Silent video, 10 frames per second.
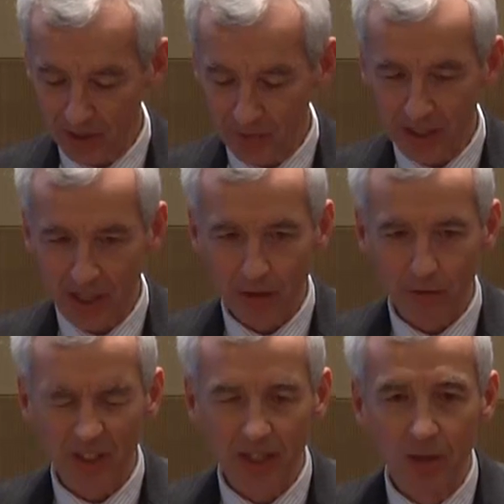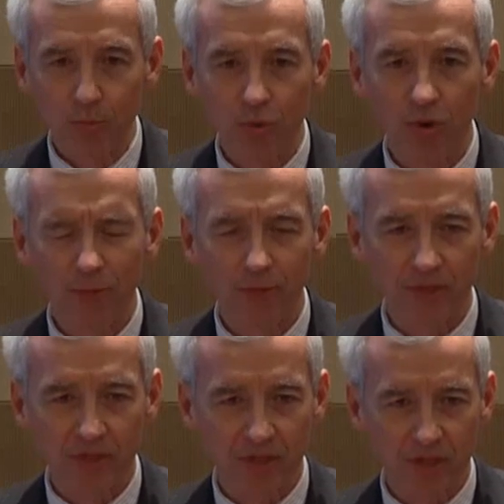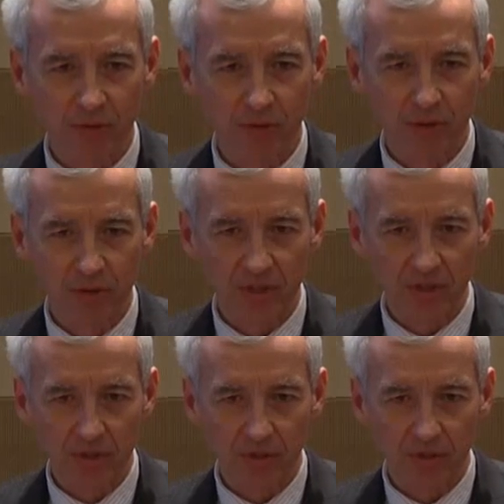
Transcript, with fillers: I mean not only preferences for using